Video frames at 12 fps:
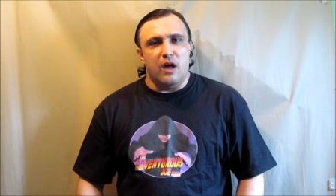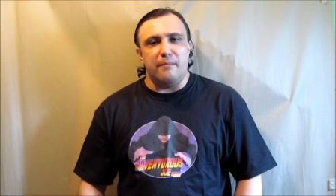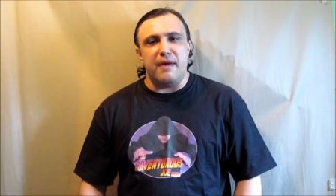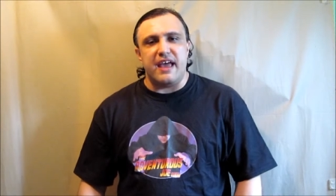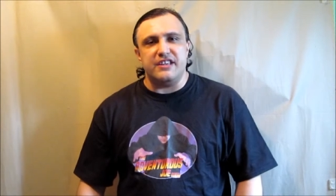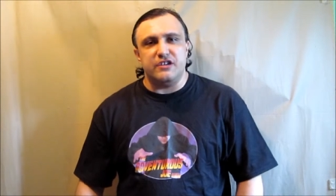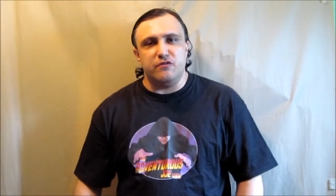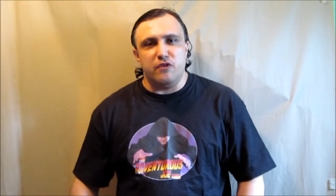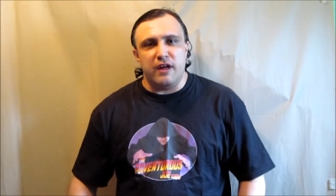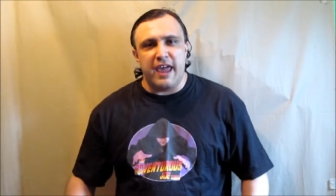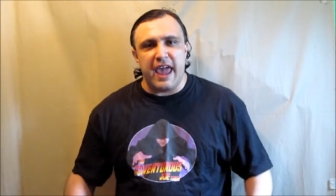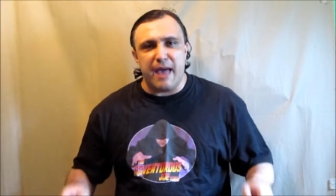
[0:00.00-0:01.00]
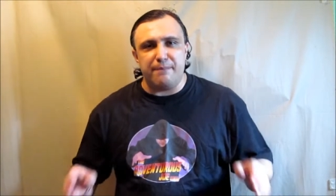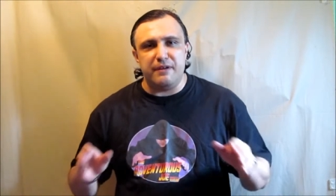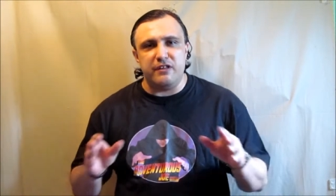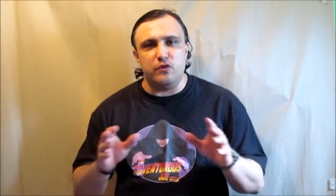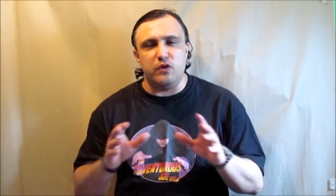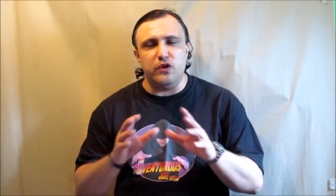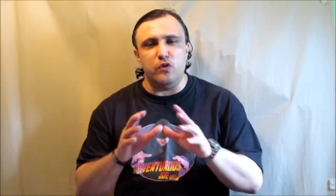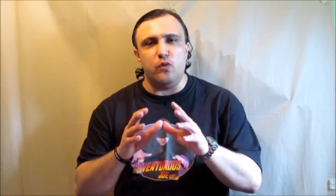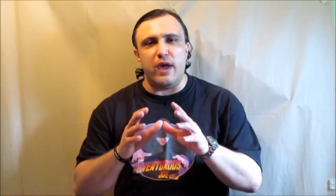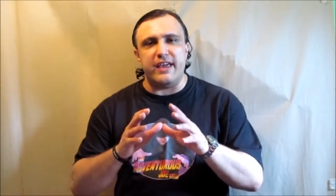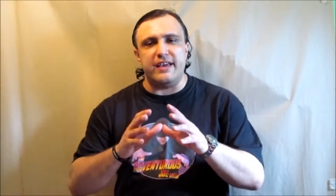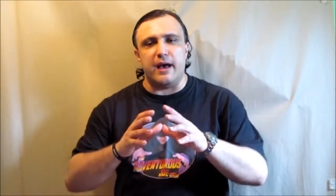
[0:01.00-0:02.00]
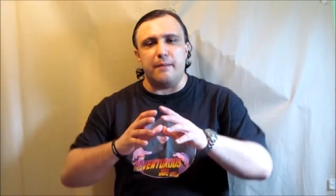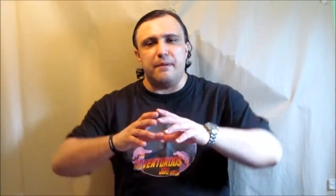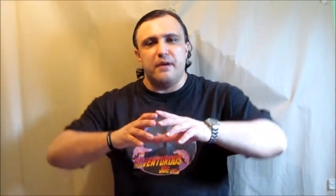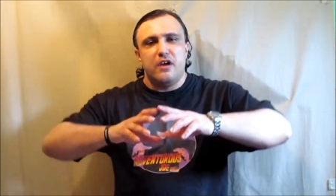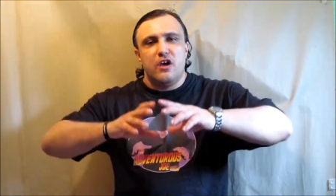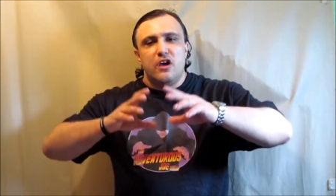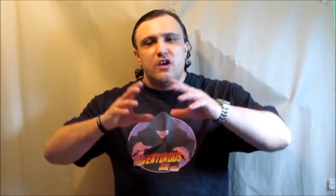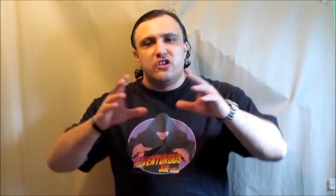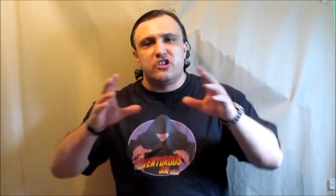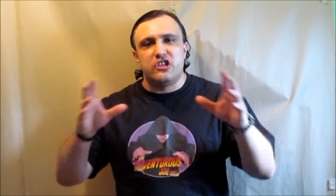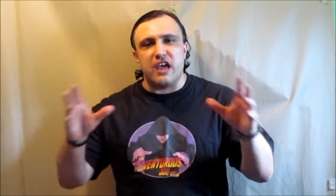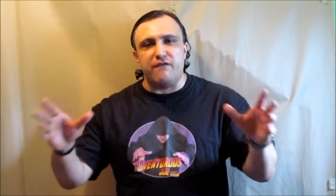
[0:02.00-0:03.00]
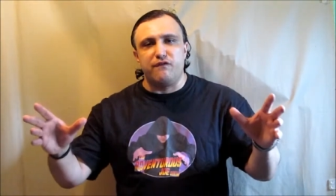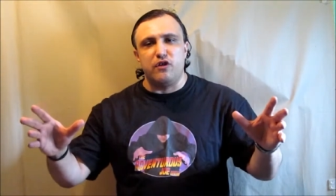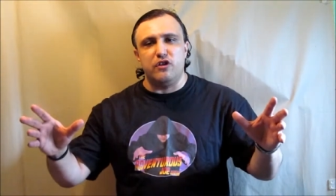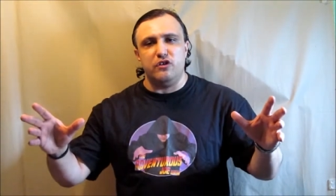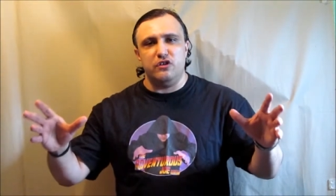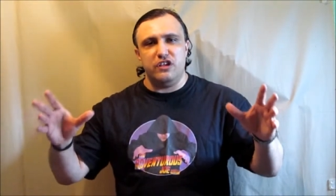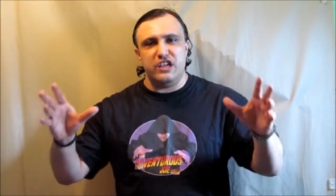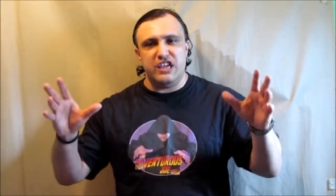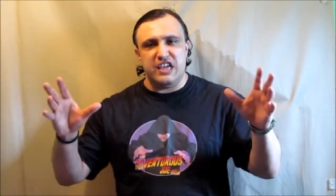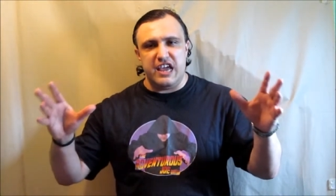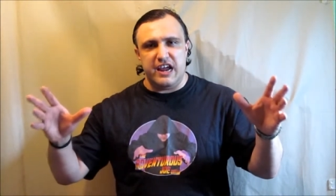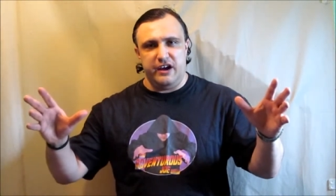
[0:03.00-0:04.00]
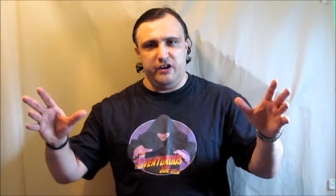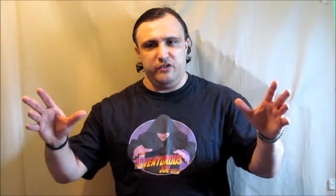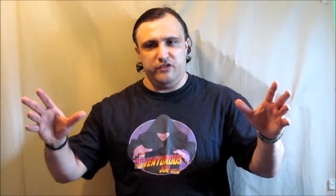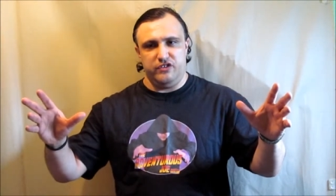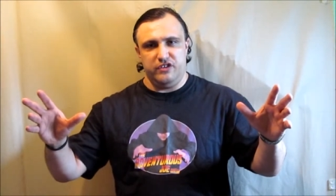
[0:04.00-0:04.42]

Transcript: Imagine what happens when you wake up several years